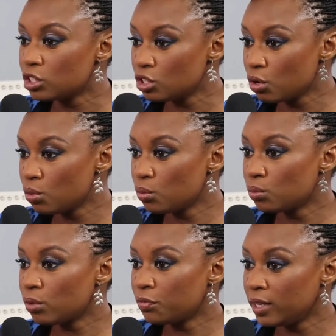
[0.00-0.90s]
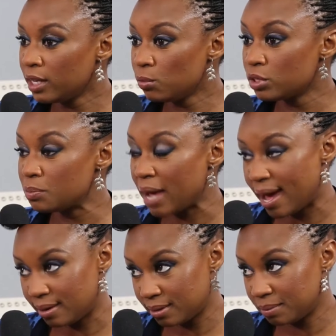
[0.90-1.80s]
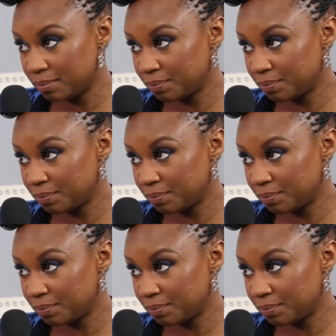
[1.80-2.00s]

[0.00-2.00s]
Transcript: so Rafiki was banned